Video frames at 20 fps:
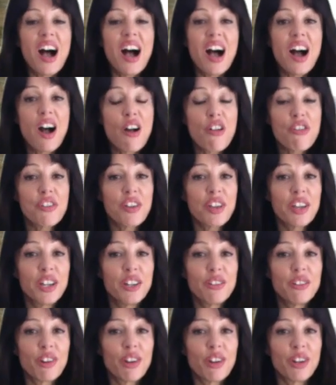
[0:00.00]
Arthur
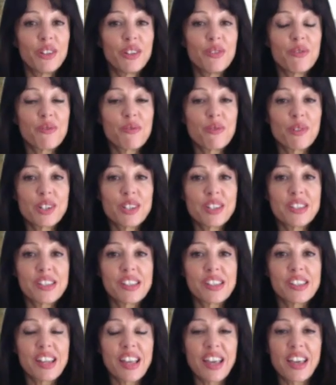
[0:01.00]
Elrod
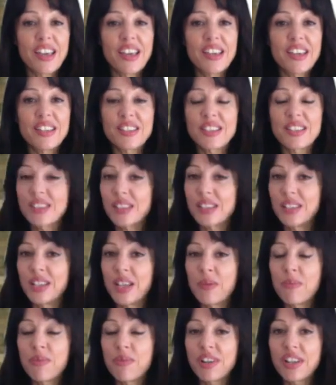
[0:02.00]
was a
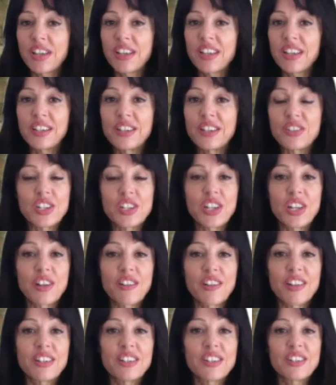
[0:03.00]
celebrity
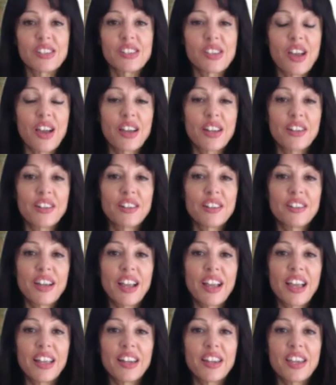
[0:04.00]
interior designer,
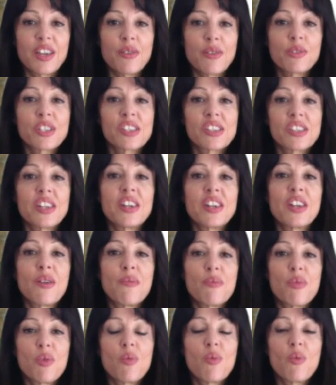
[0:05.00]
and he was the
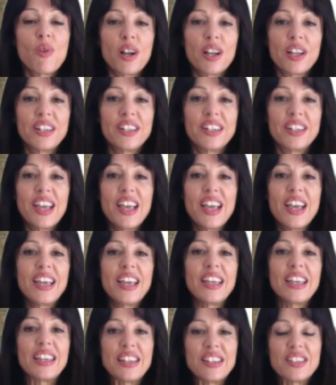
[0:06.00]
#1
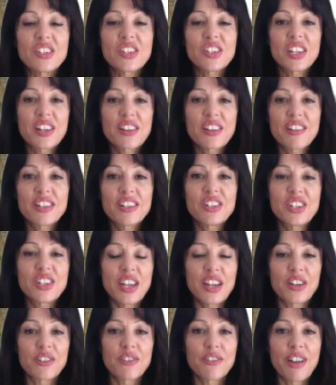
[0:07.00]
interior
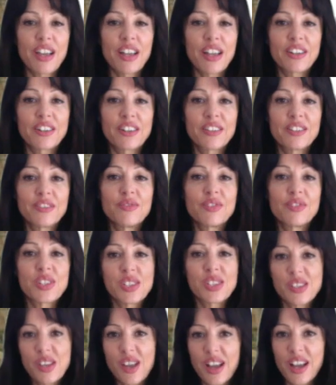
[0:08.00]
decorator
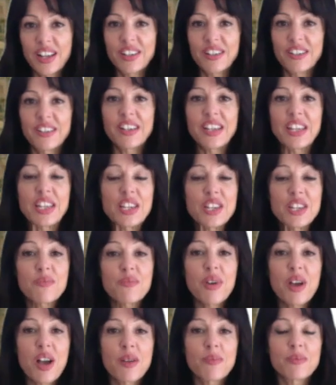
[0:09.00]
designer in
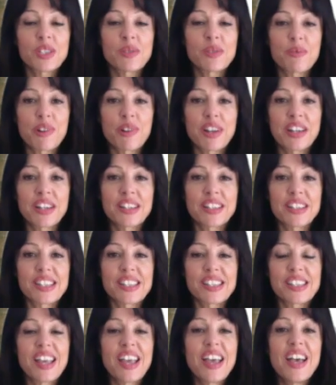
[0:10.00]
Palm
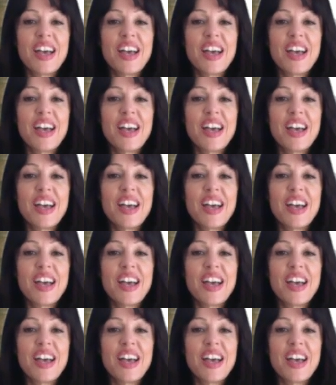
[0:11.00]
Springs